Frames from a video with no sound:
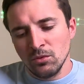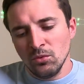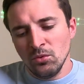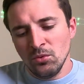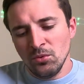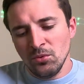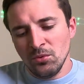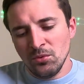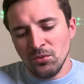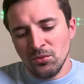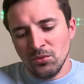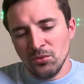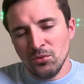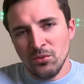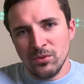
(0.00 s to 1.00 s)

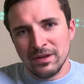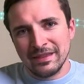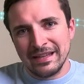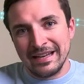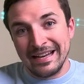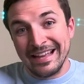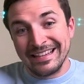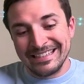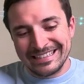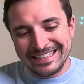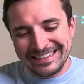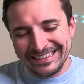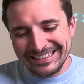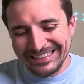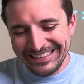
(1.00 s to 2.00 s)
Whoo, that is
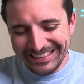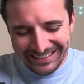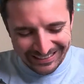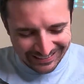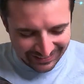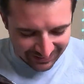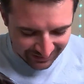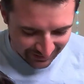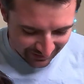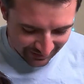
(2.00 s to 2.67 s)
clean.